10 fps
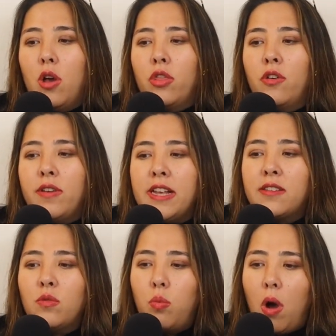The
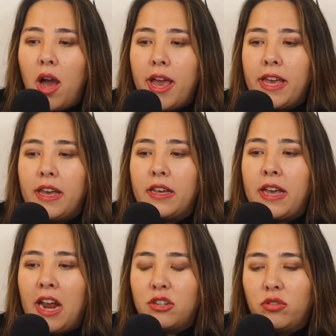reason why
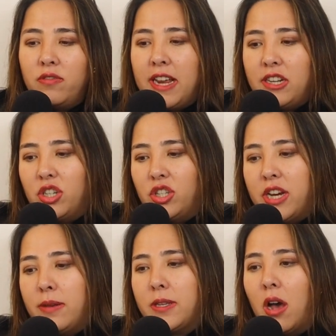casual relationships